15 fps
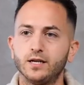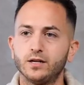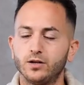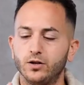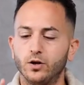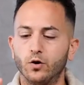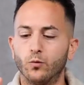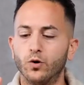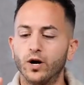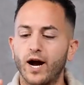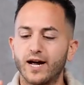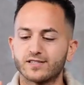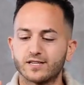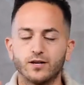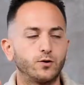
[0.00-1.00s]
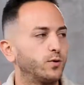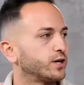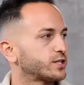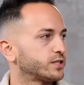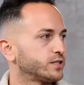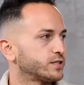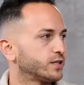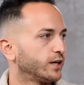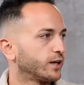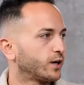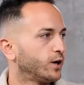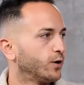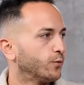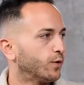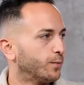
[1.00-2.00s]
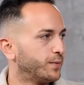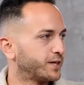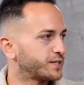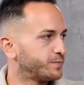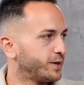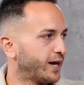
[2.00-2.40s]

You know, we're asking questions like, what makes me